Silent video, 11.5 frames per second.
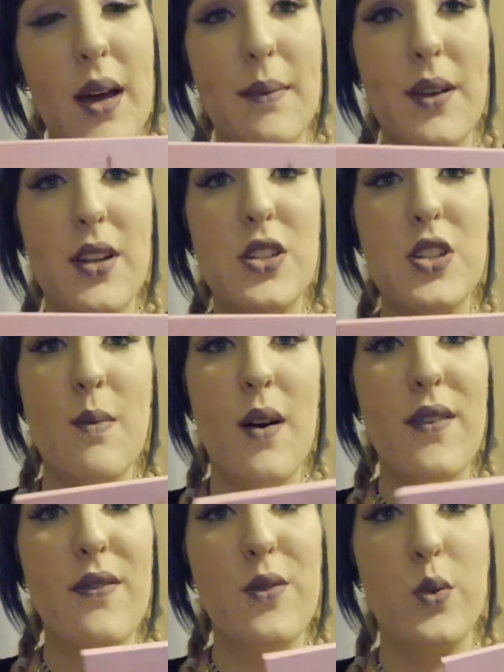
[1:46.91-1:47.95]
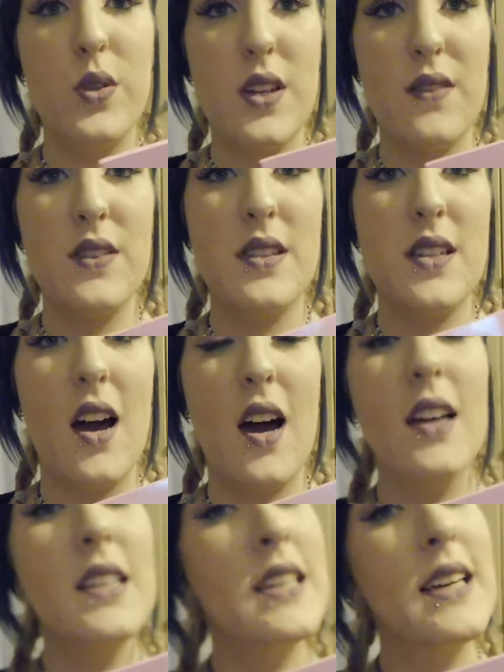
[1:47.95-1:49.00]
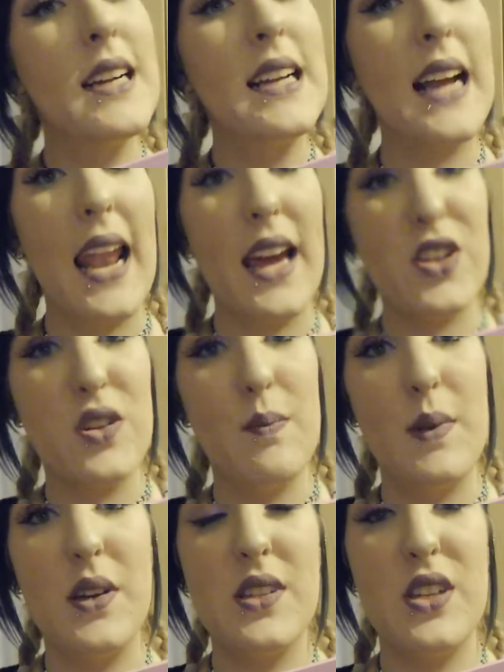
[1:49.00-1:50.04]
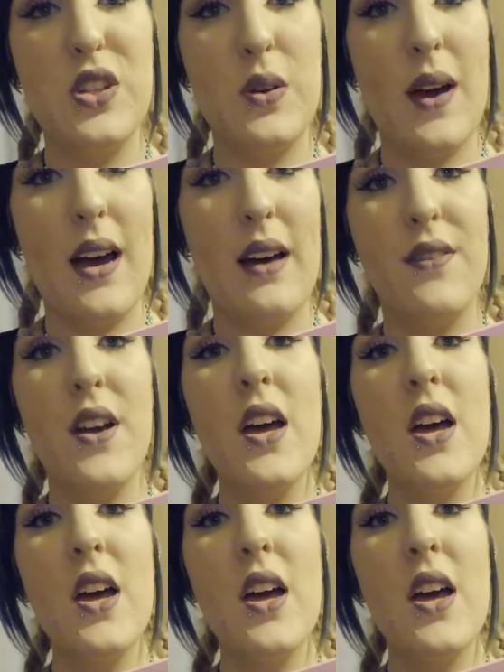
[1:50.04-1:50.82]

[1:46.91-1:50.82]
I'm going to do my full Jeffree Star collection because I do have